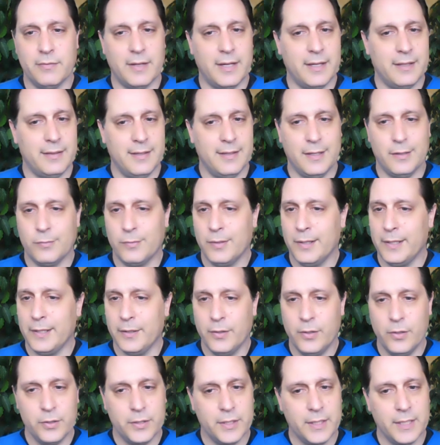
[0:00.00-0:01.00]
I think really
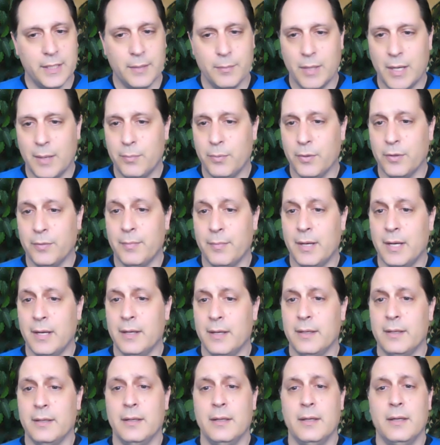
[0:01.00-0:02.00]
hooking him up with
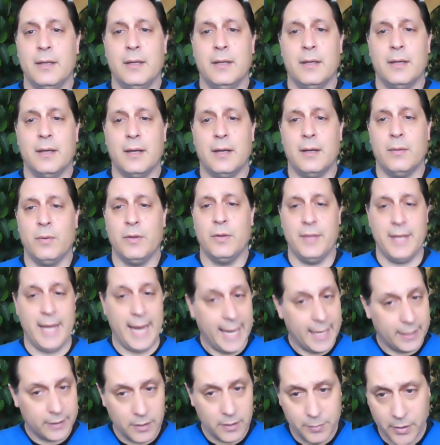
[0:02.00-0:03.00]
my Uh, with an
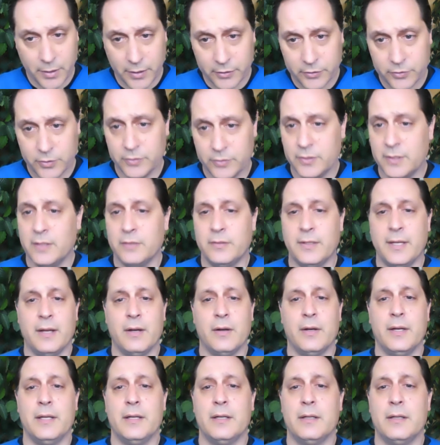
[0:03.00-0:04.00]
acupuncturist in his
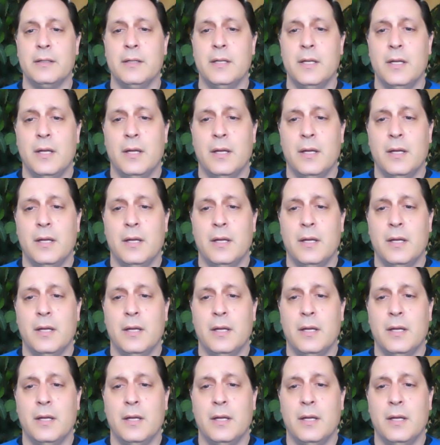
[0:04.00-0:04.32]
area